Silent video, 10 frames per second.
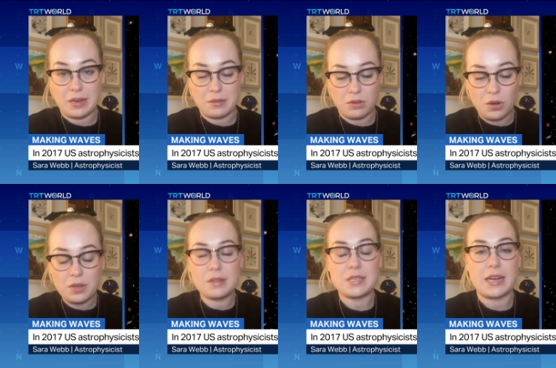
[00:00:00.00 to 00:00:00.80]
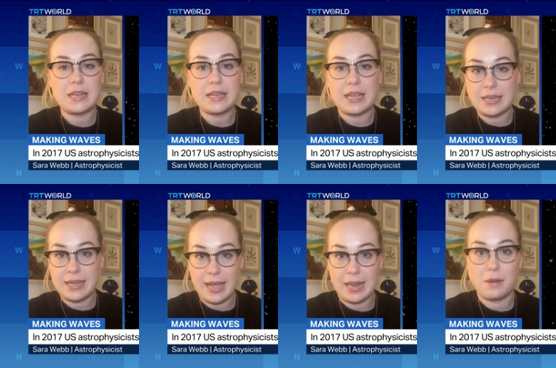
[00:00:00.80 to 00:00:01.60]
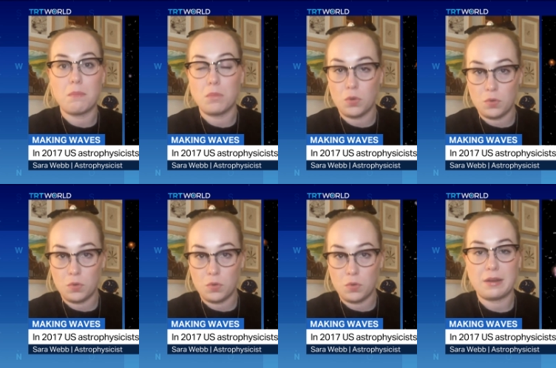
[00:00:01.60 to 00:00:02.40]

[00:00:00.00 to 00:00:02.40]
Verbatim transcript: that it's not static, it can move.